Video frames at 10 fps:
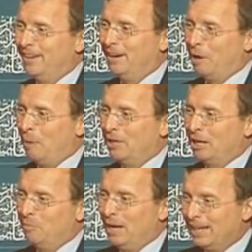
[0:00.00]
I'm going to
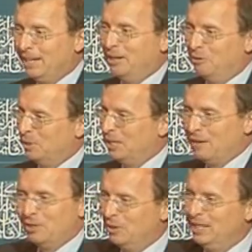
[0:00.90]
come back here and we're going
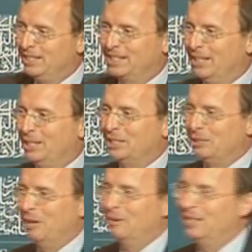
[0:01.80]
to have a great
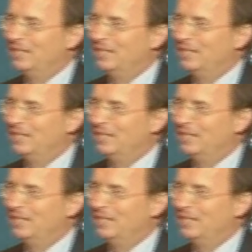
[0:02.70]
discussion about